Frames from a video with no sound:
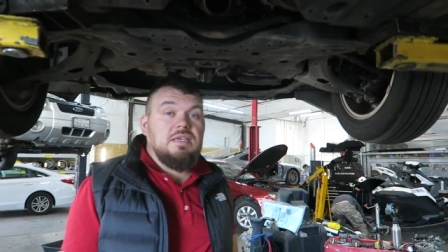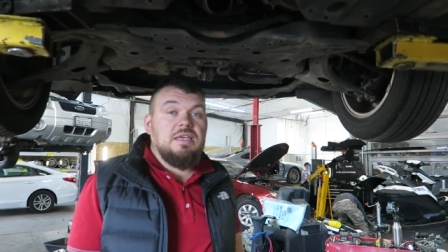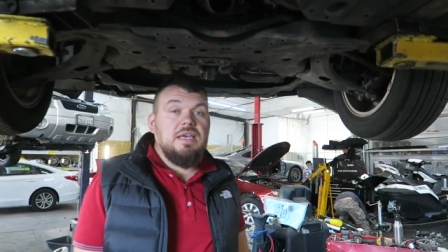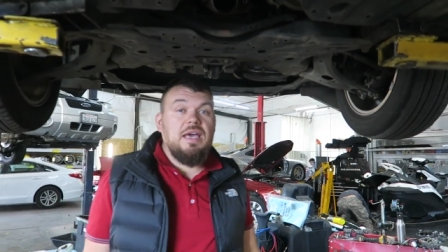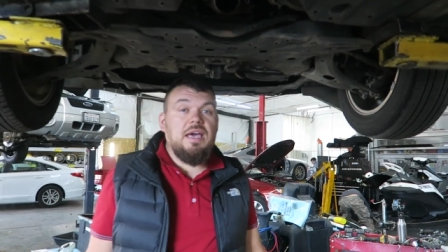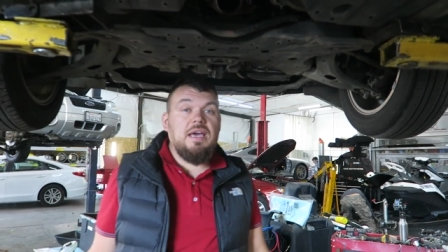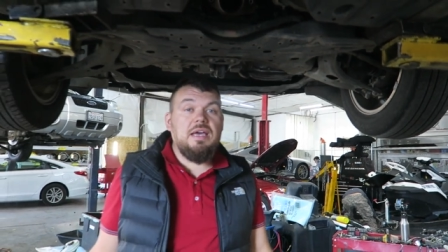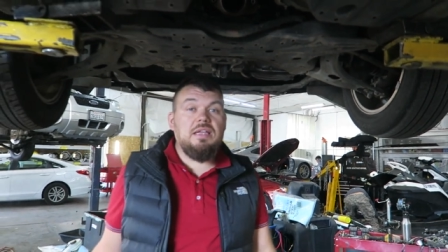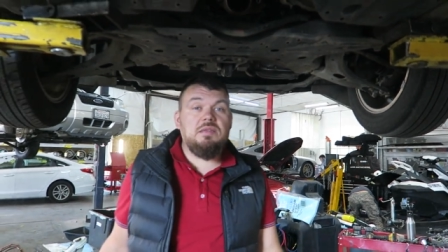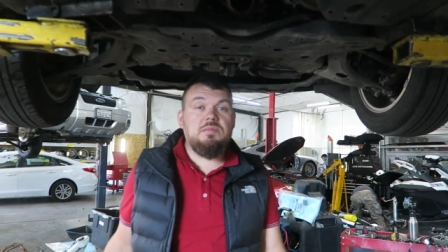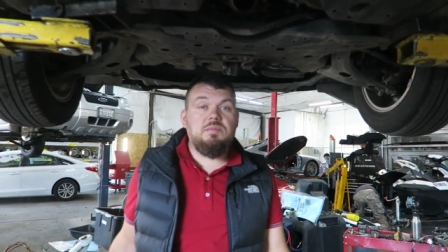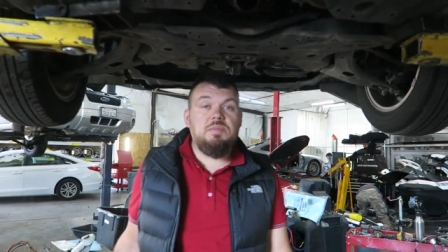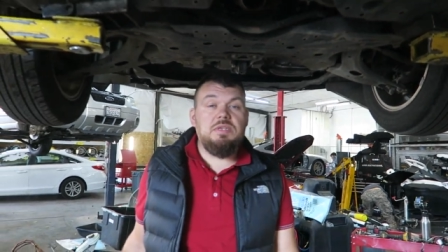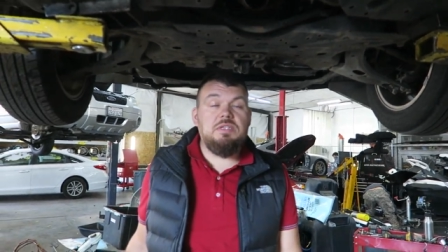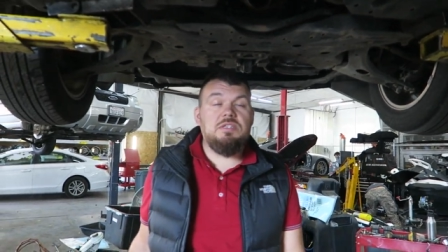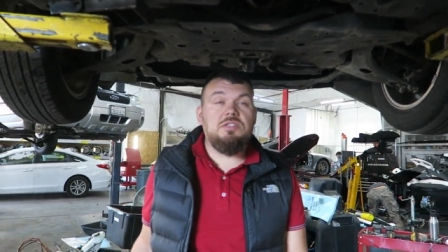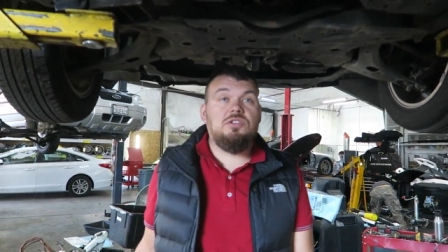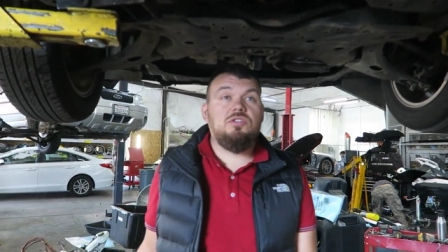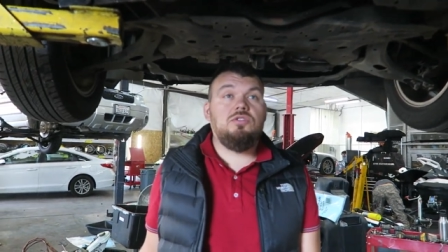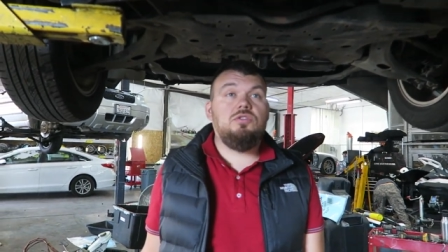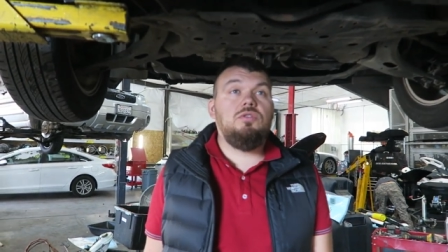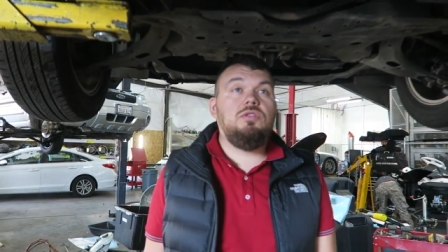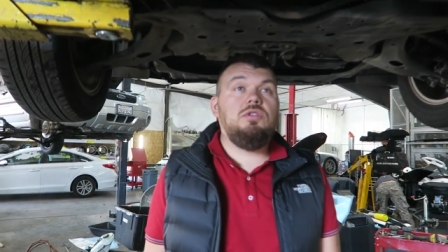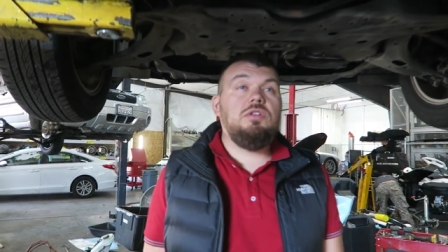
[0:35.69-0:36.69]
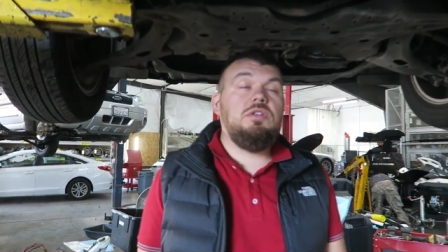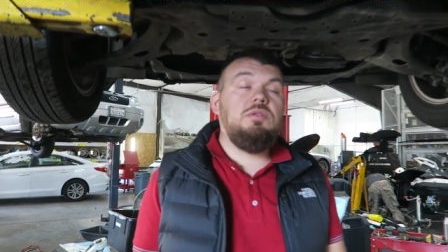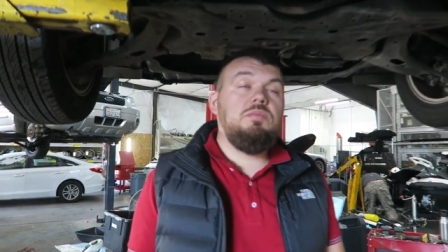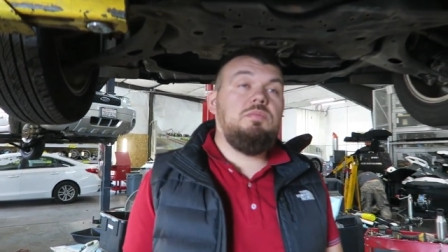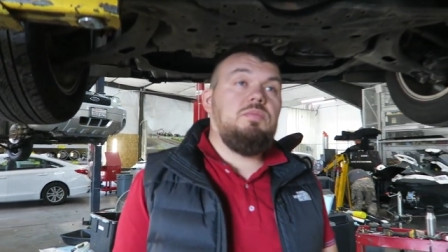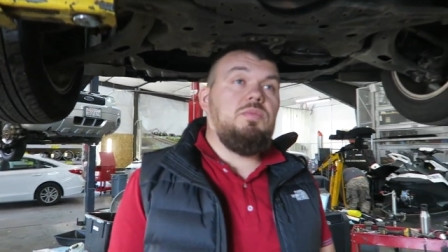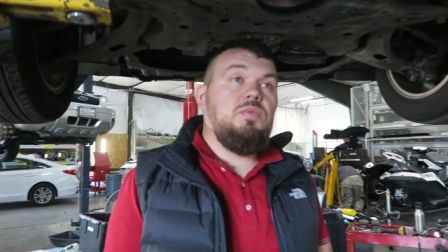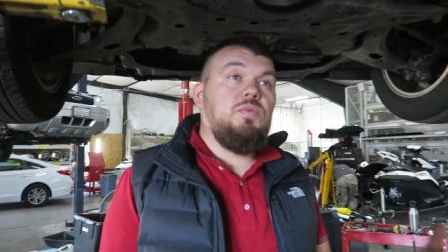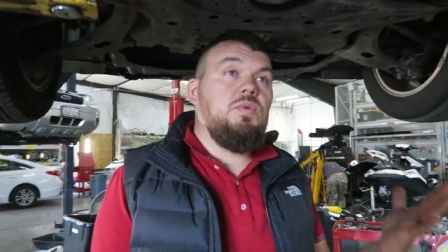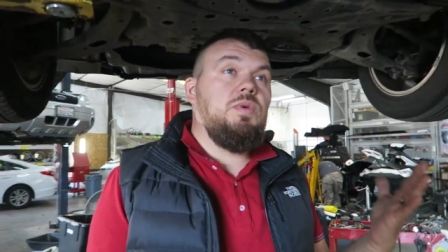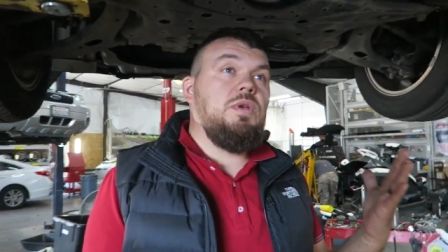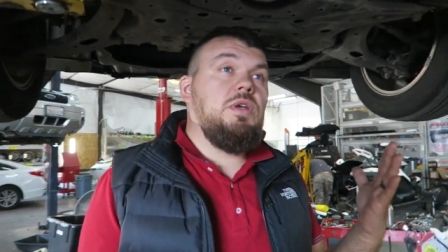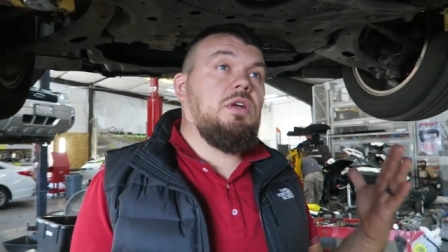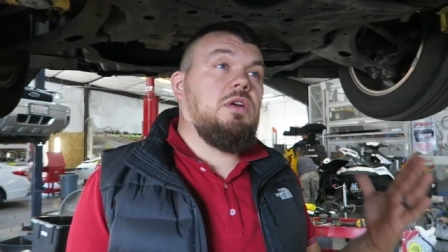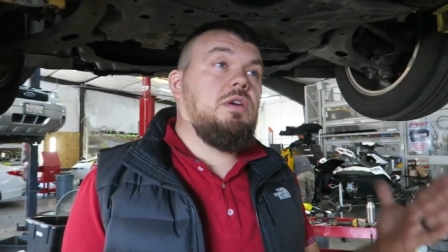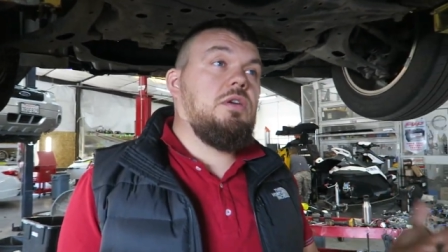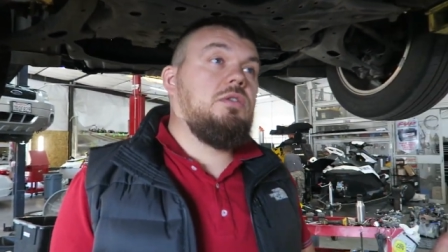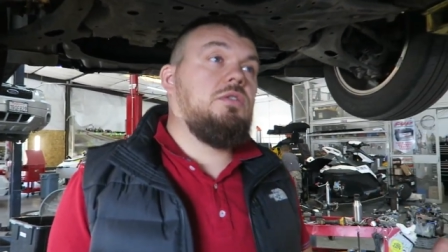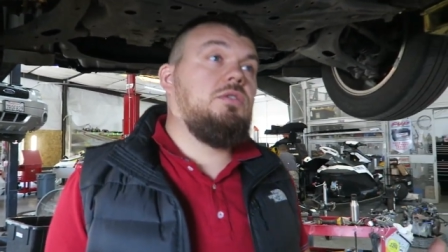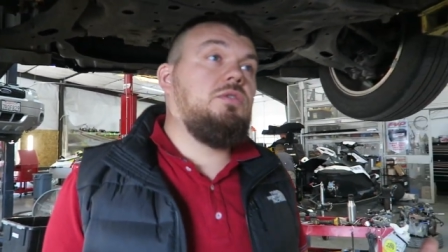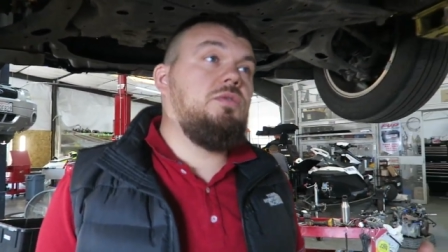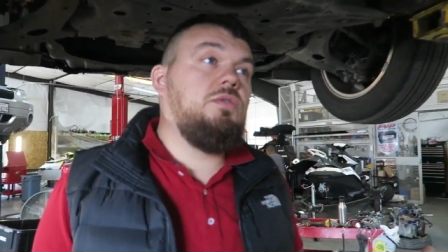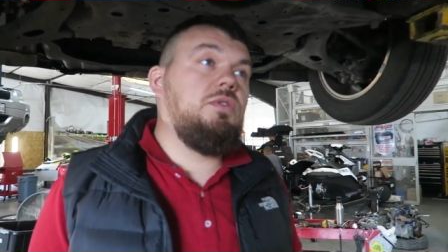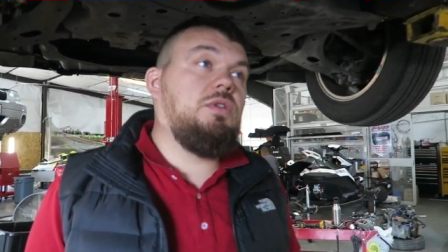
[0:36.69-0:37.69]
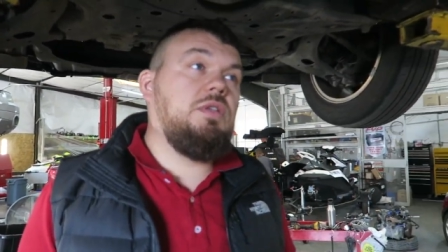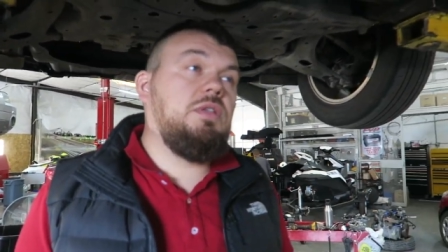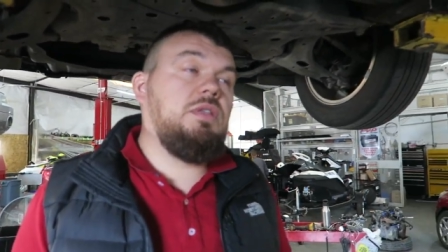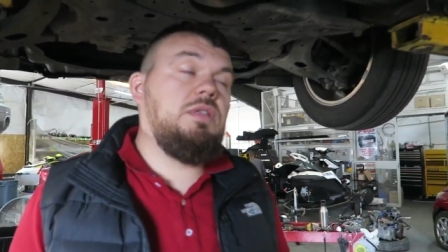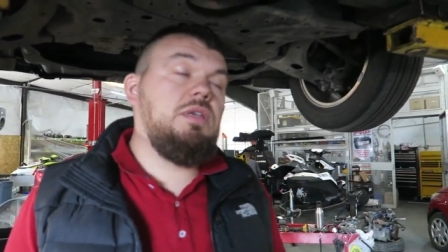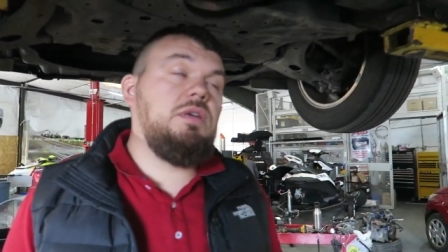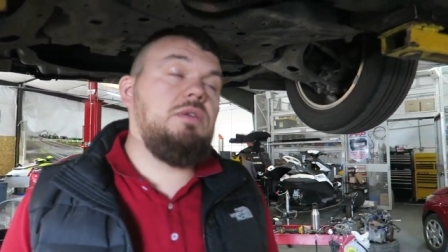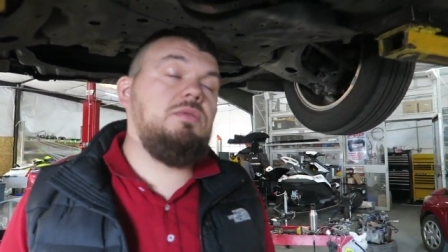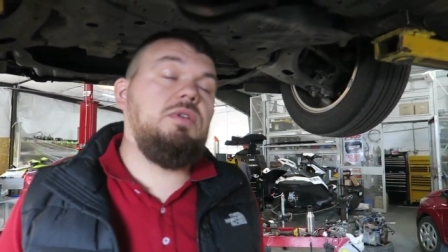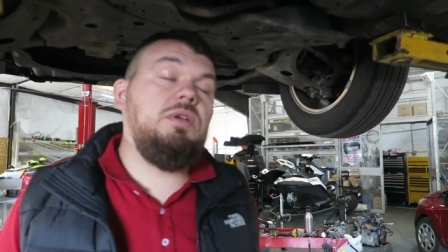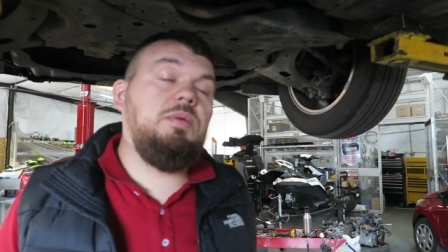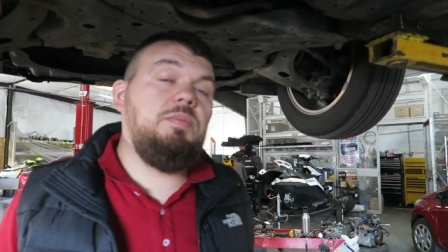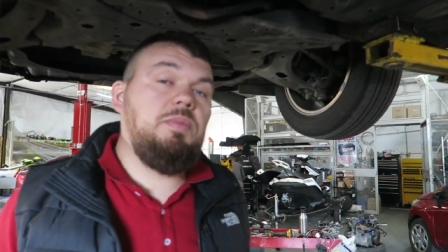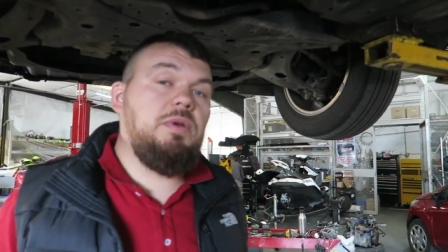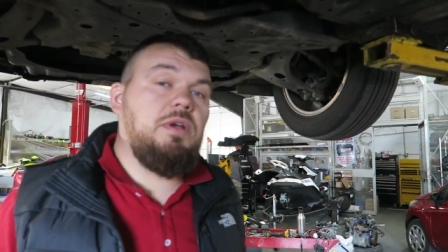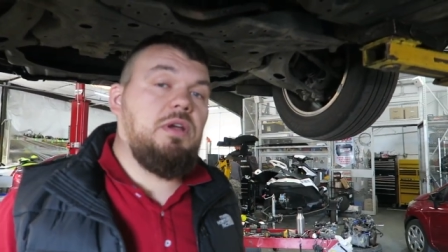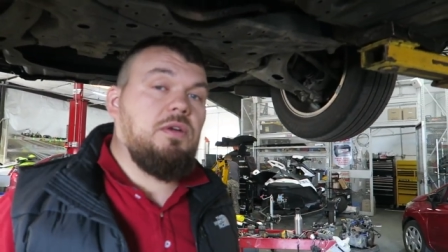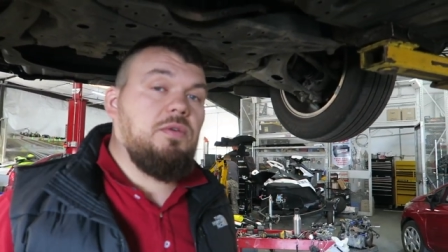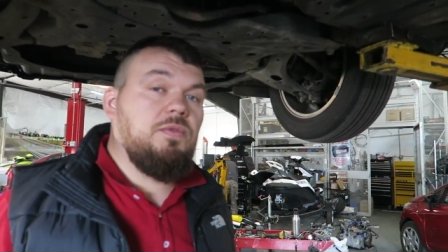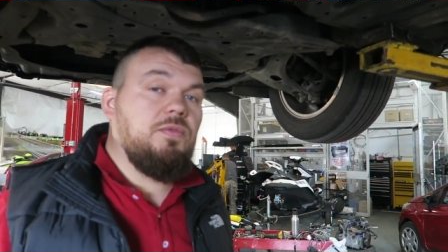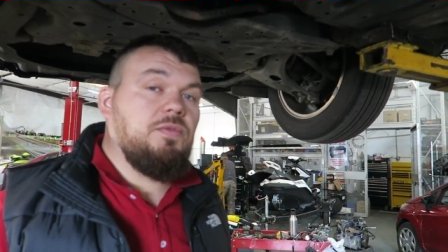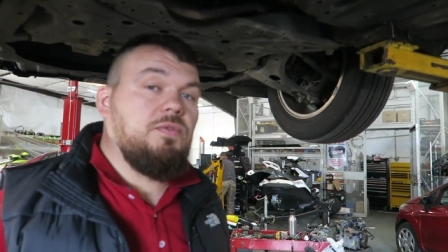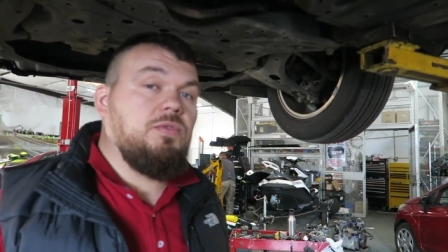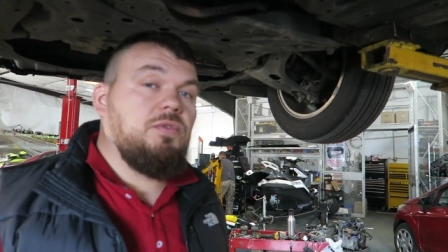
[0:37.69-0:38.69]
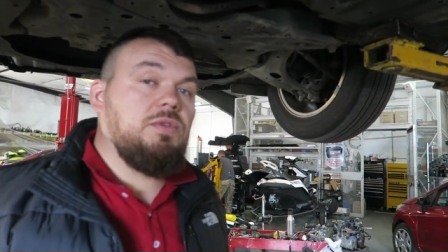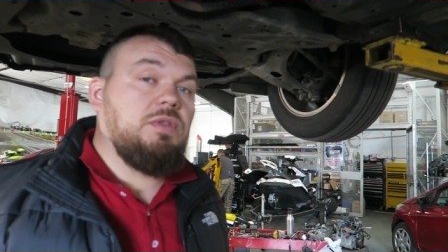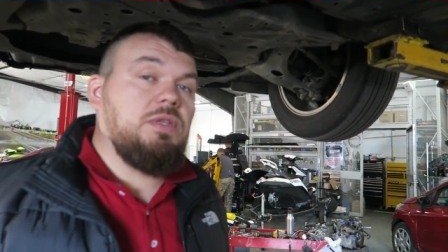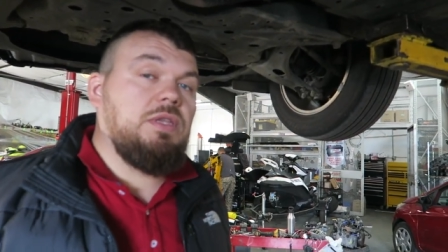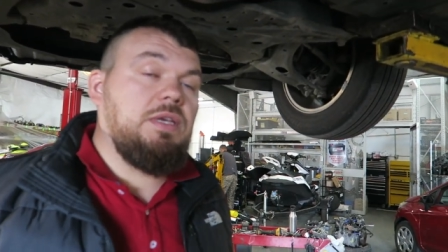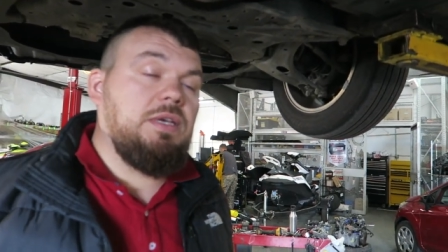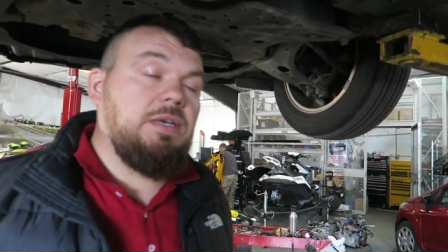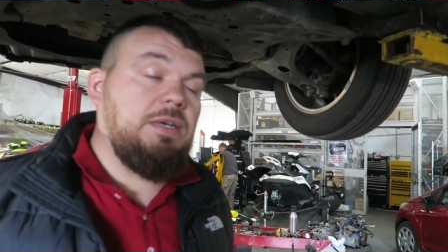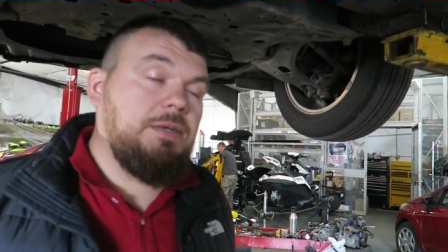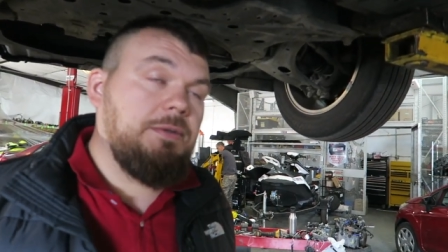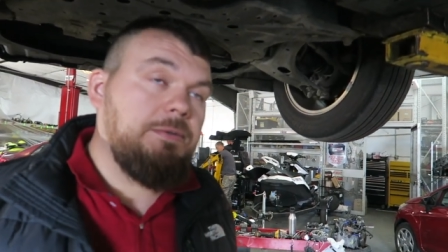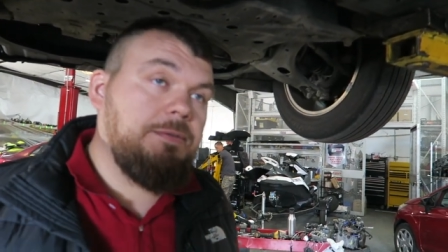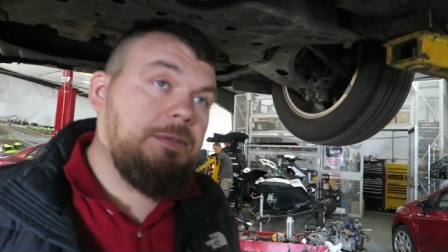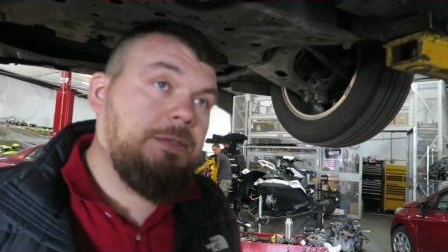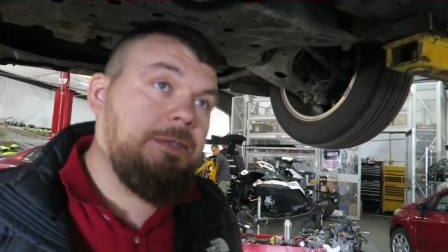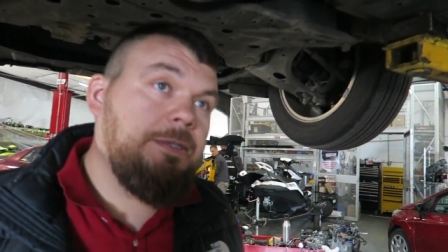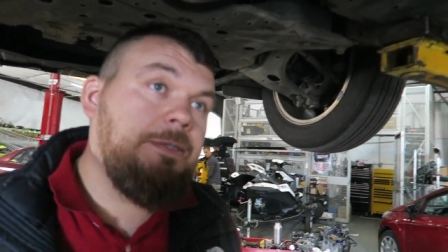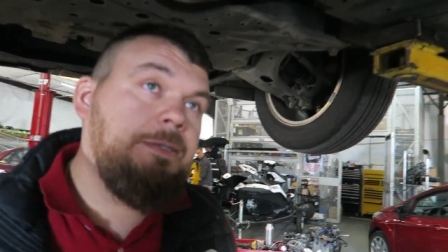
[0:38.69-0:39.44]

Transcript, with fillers: had been stolen. We are doing the repair for the